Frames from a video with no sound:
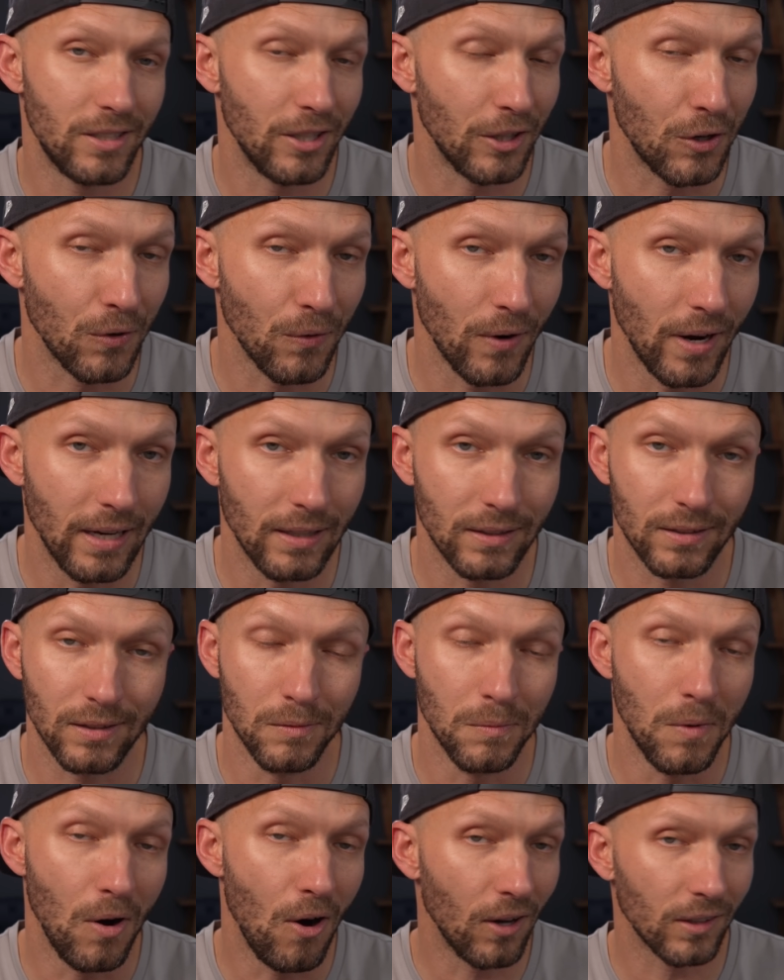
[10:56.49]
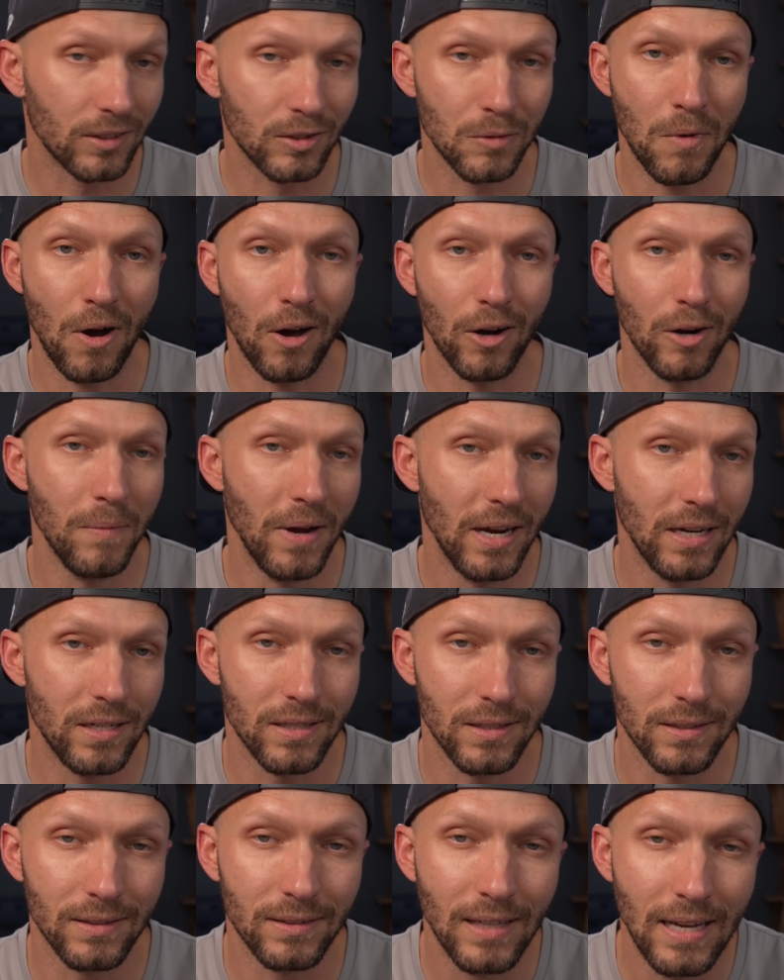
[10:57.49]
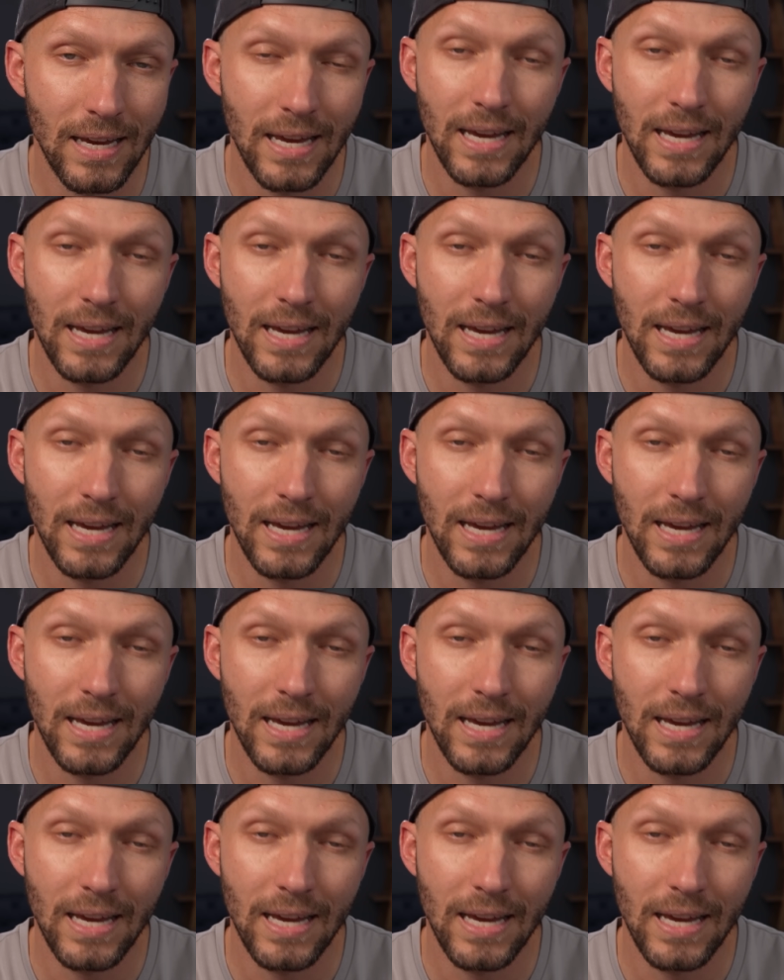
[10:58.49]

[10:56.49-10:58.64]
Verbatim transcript: to create some awesome automations.